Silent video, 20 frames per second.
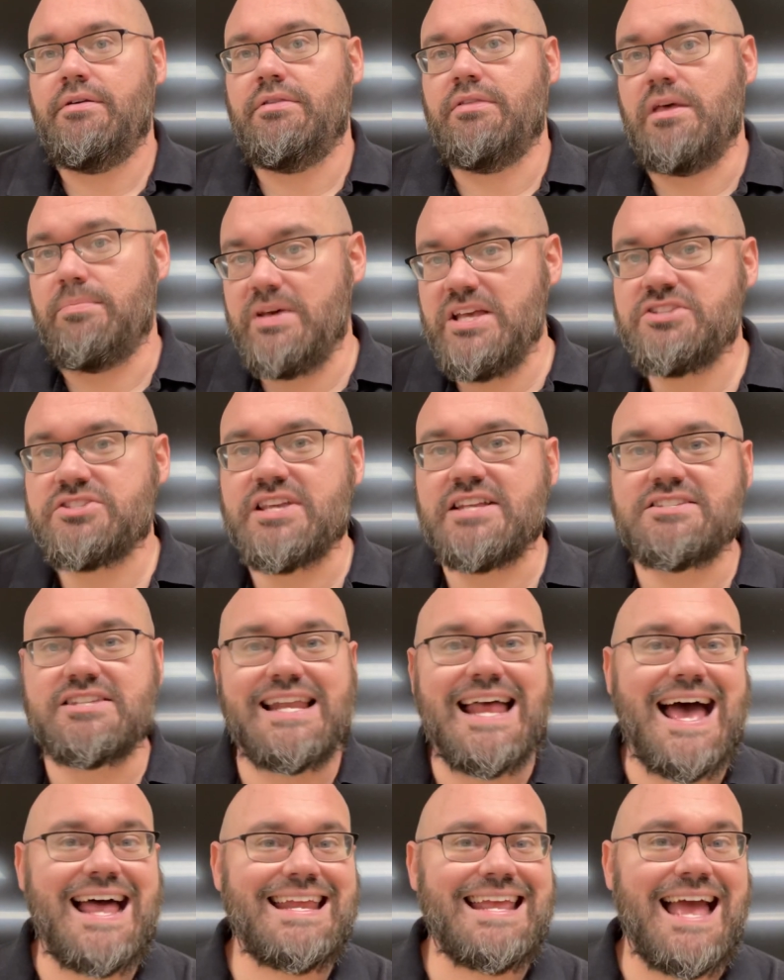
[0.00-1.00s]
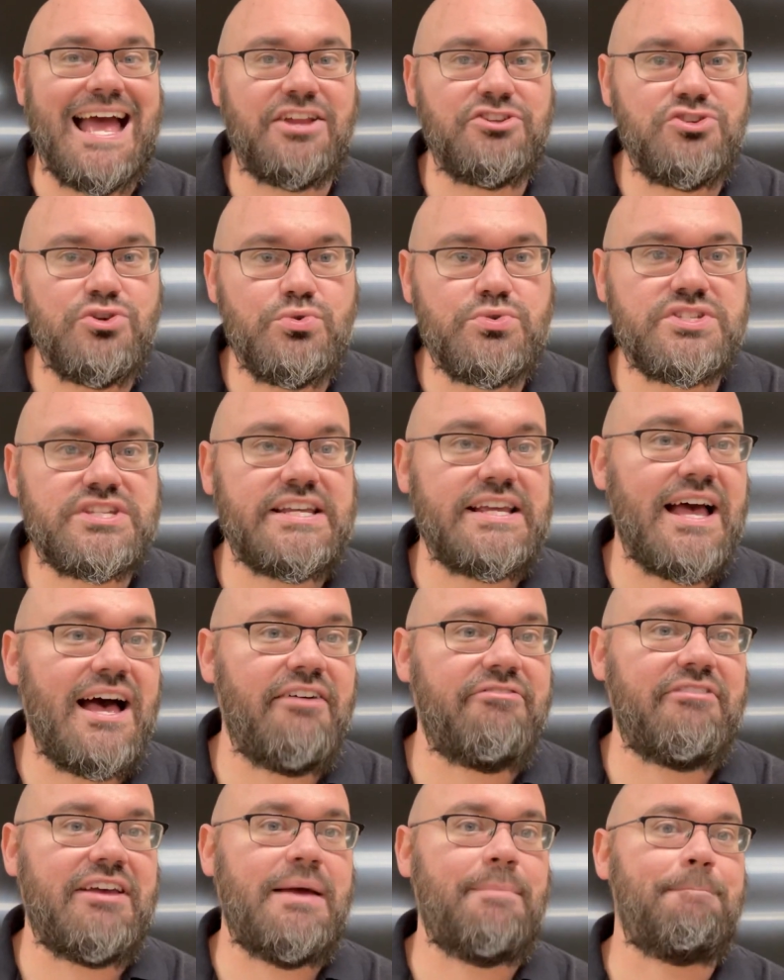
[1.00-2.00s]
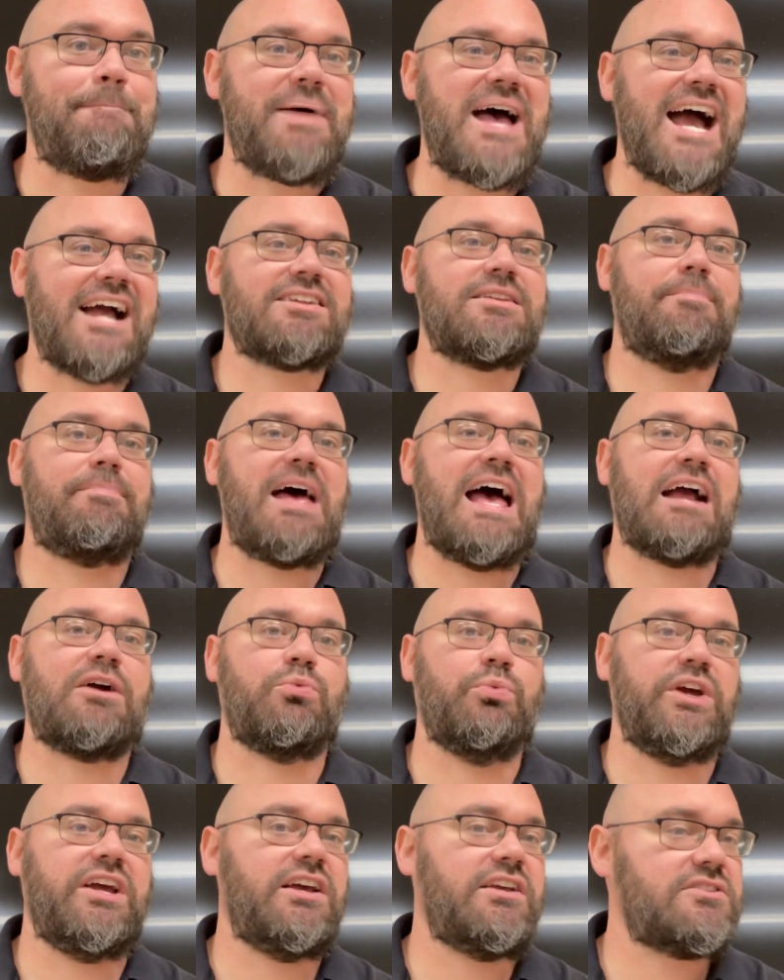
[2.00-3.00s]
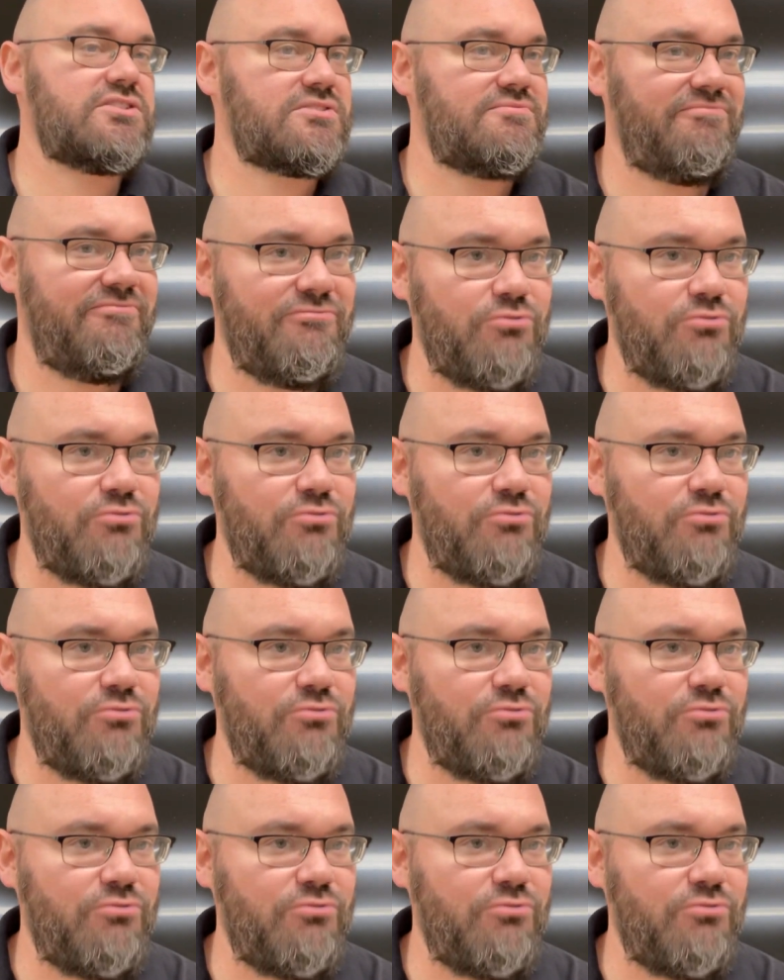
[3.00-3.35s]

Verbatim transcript: They beat Cincinnati and UCF in back to back weeks